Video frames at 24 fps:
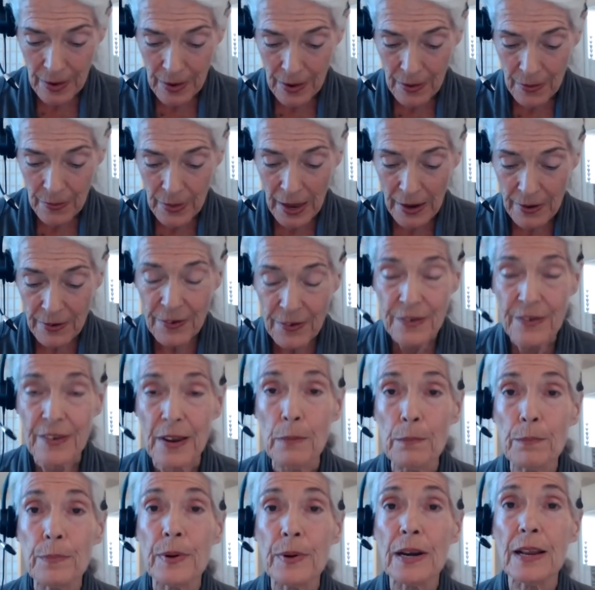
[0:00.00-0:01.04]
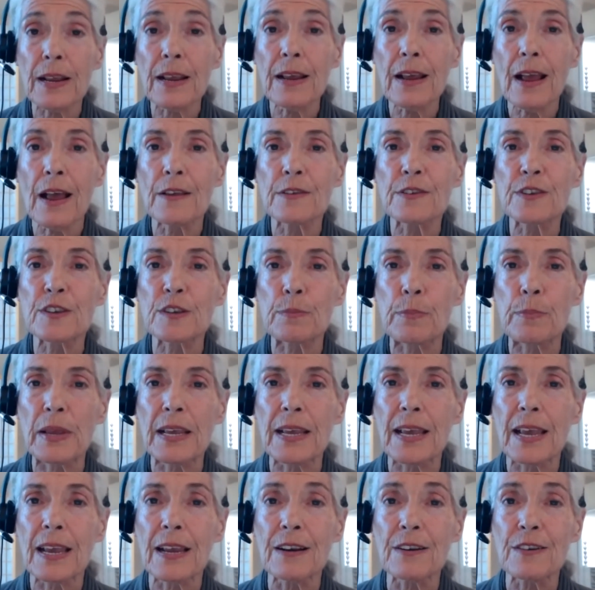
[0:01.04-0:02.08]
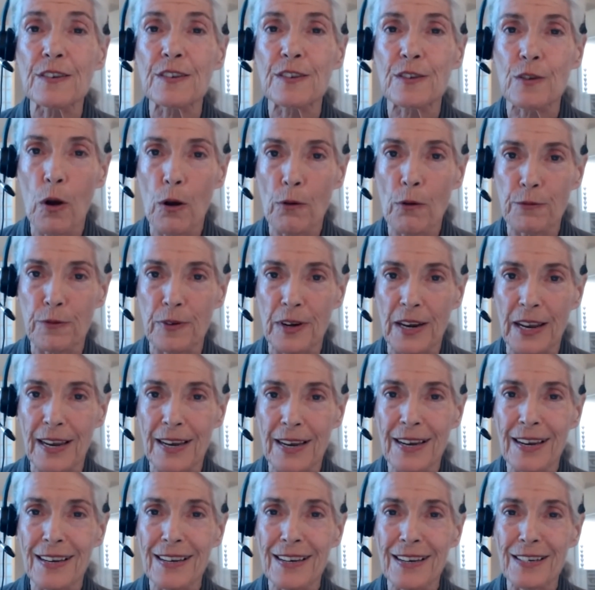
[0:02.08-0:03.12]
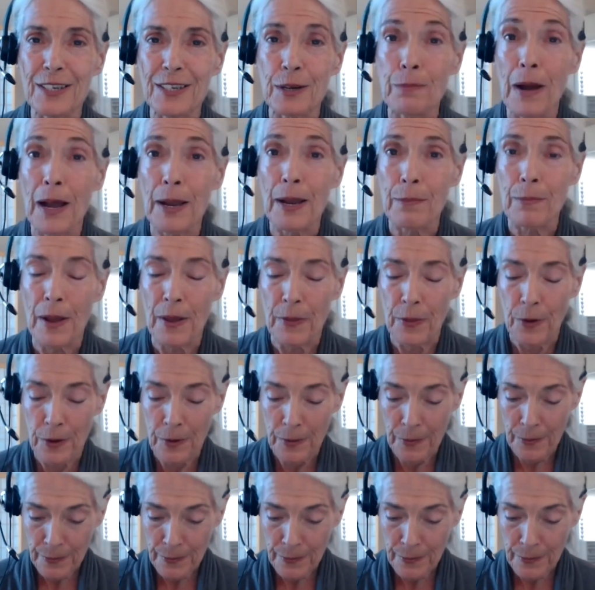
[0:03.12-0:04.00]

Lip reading: that simply speaking softly to my mother